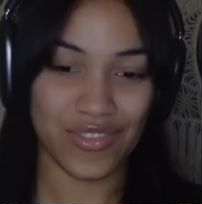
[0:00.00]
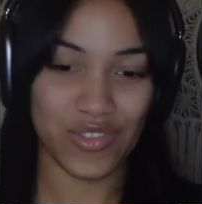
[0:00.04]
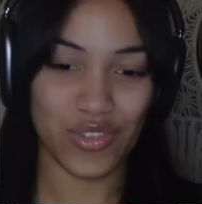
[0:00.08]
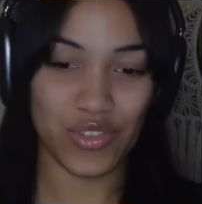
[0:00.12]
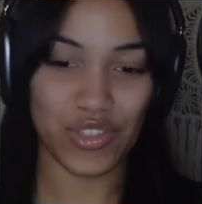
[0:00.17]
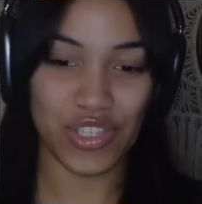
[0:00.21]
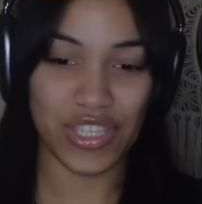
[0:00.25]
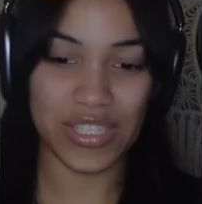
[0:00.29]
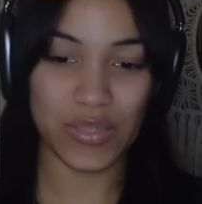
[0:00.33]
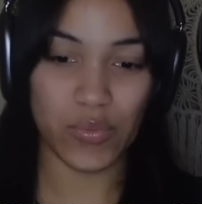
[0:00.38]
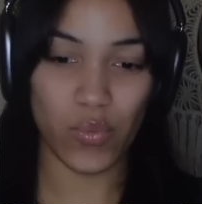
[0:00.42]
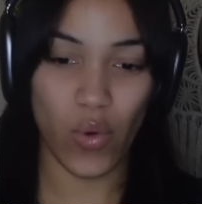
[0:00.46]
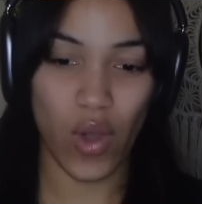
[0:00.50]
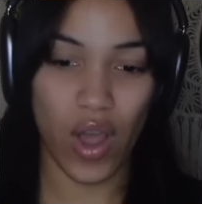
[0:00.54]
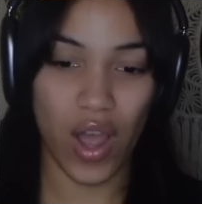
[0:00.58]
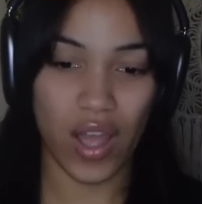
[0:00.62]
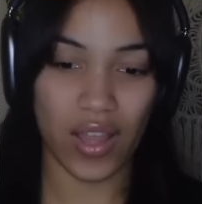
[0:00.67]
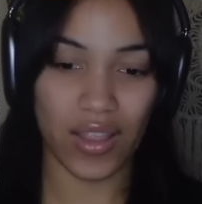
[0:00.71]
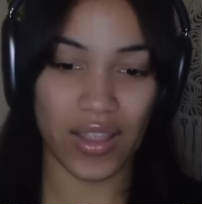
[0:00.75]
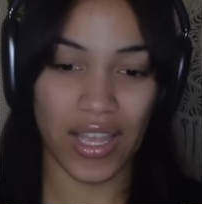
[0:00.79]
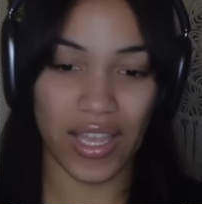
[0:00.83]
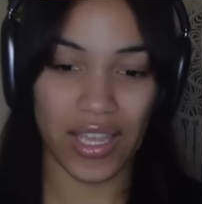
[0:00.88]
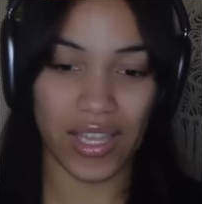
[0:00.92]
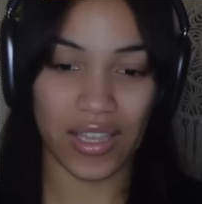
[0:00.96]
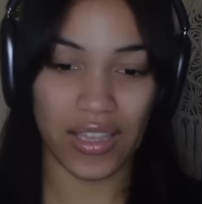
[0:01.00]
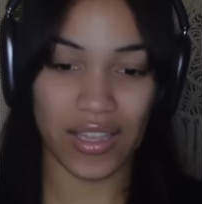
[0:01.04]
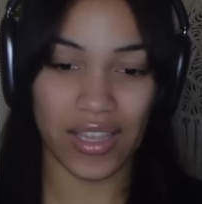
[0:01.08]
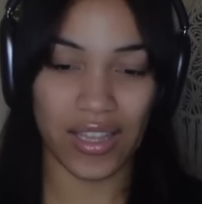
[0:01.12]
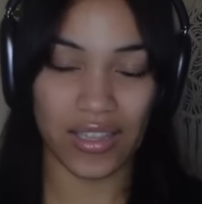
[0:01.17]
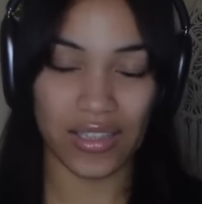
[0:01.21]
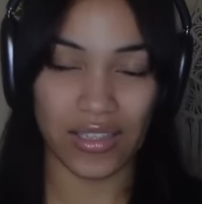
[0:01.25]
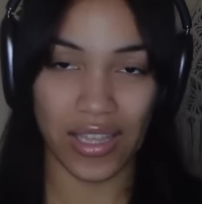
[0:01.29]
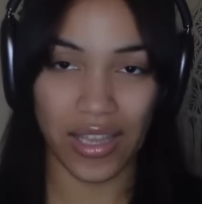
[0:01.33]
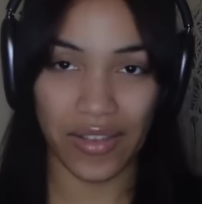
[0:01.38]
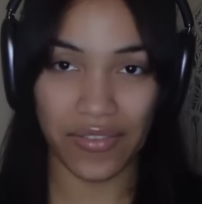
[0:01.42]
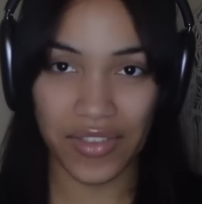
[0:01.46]
So she's what, like,
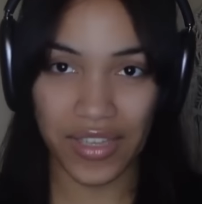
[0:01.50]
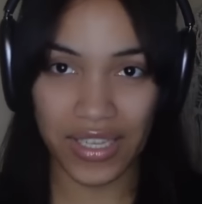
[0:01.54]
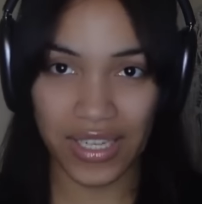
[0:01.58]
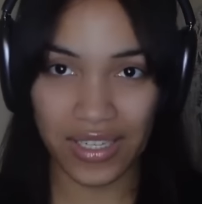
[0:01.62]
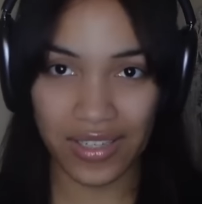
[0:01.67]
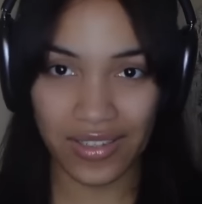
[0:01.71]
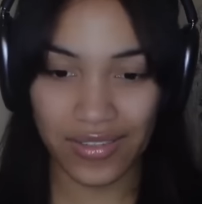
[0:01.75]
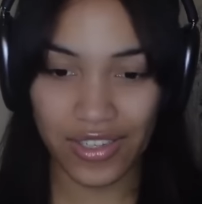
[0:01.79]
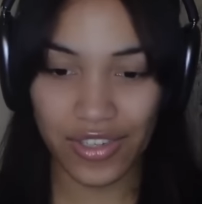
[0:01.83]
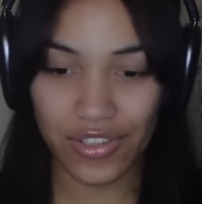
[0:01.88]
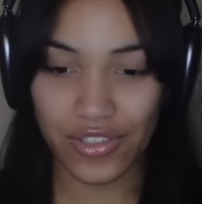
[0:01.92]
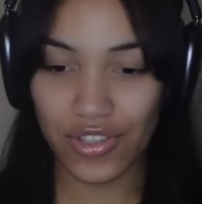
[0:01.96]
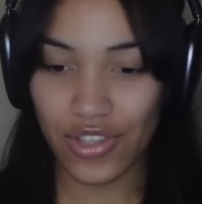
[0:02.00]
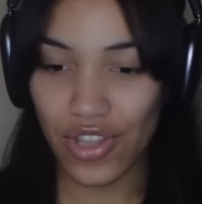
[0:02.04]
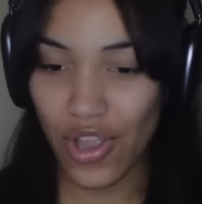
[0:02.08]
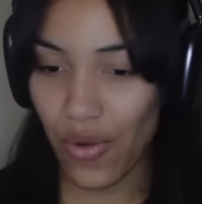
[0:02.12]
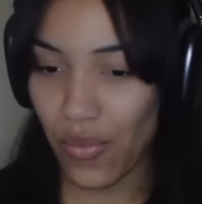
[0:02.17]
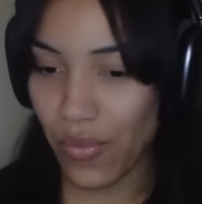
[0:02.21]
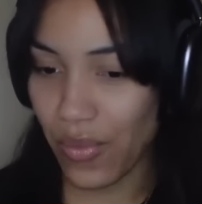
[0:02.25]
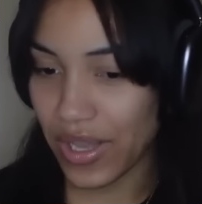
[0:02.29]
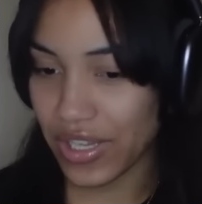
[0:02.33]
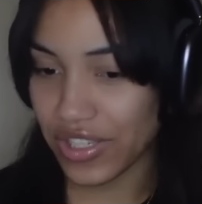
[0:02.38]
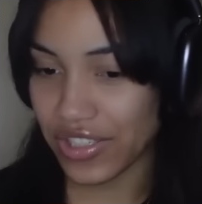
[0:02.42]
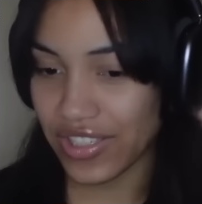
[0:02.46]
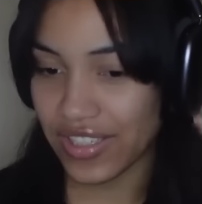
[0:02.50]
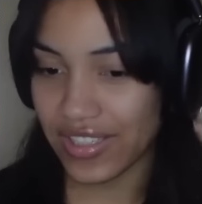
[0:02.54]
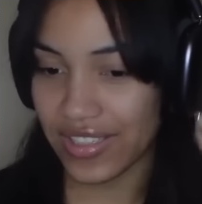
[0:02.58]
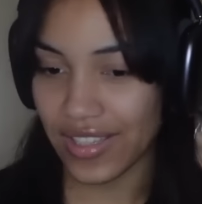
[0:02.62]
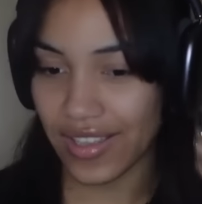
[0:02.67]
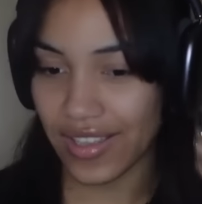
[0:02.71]
11? There's no way she's